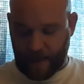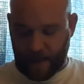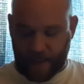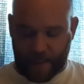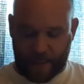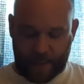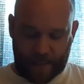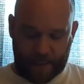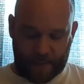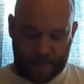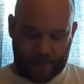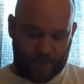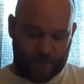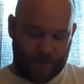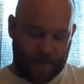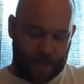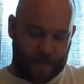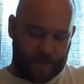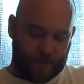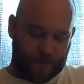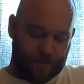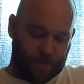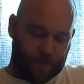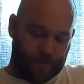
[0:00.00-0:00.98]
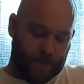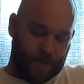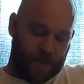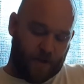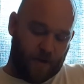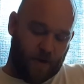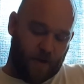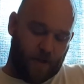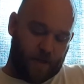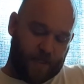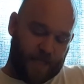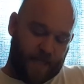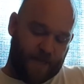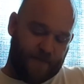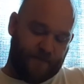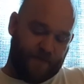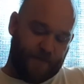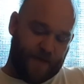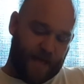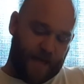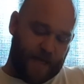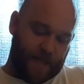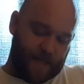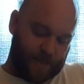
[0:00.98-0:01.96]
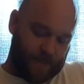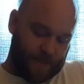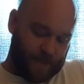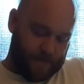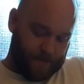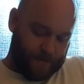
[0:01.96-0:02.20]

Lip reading: I didn't expect them to be gone that fast,